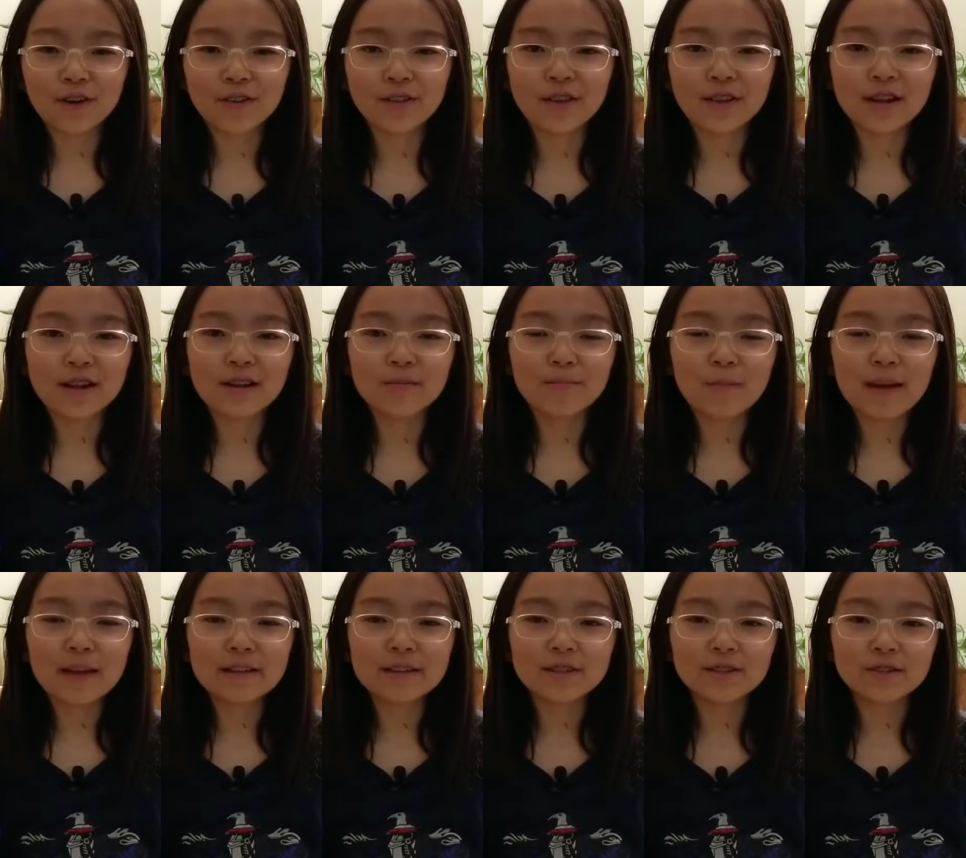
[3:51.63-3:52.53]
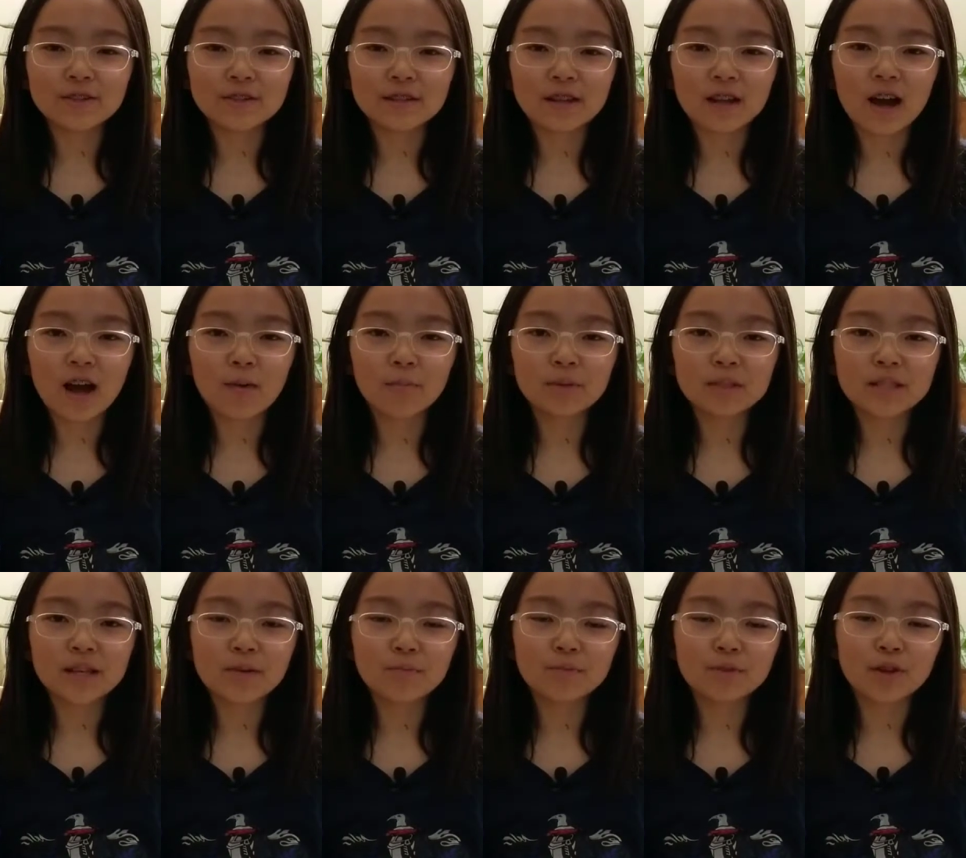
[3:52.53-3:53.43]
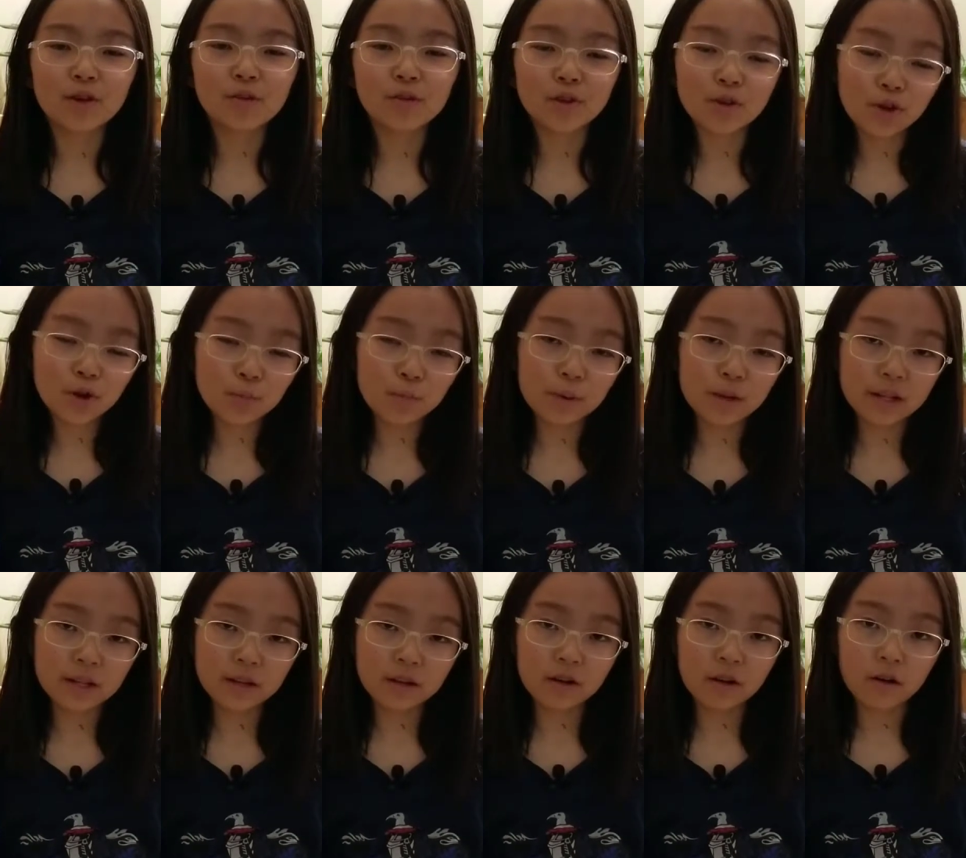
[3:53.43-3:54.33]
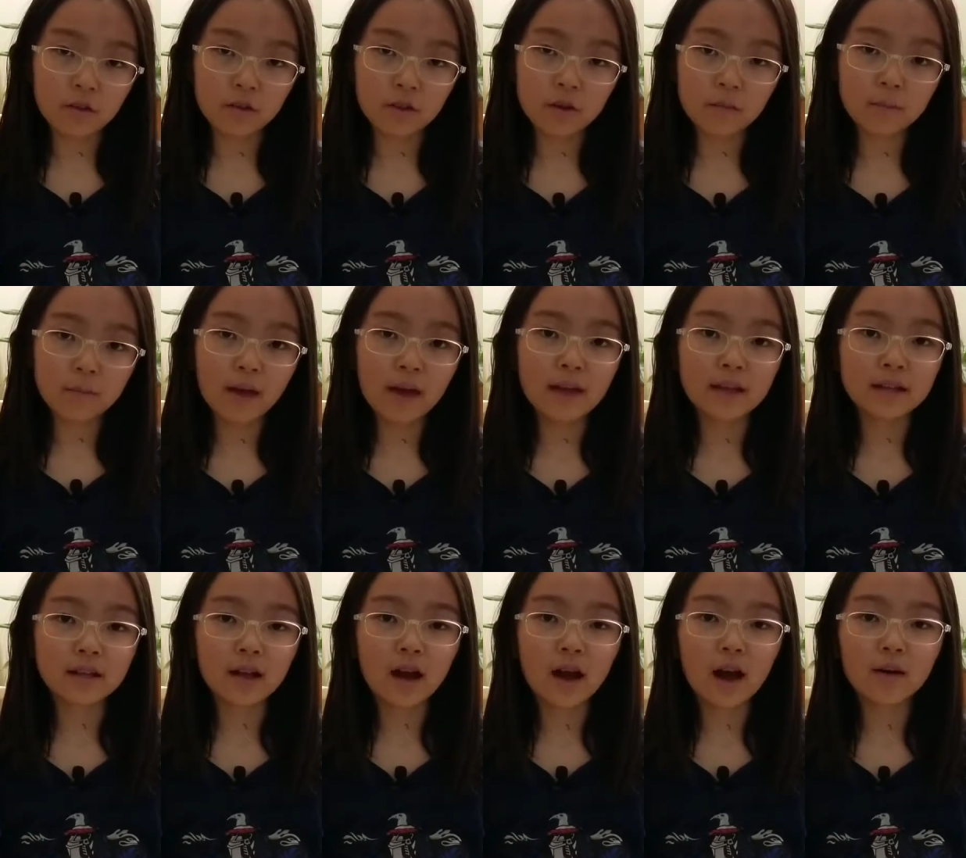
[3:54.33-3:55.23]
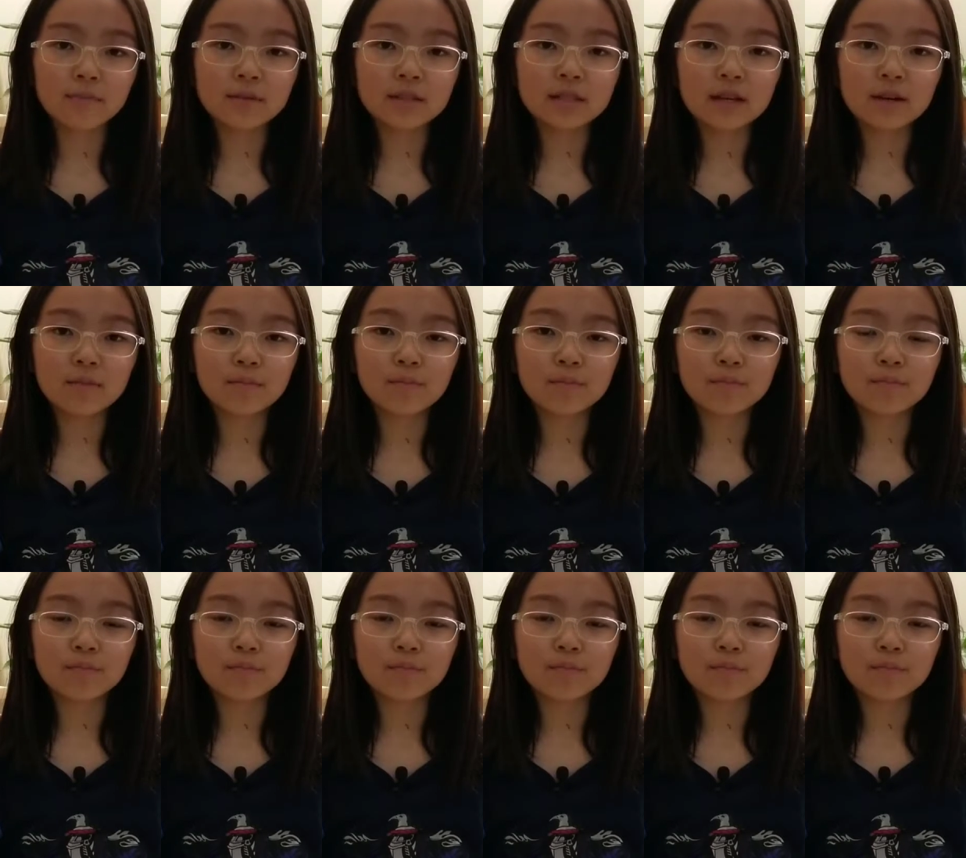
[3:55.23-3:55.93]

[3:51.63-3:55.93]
then make sure to comment down below your opinion on them and comment down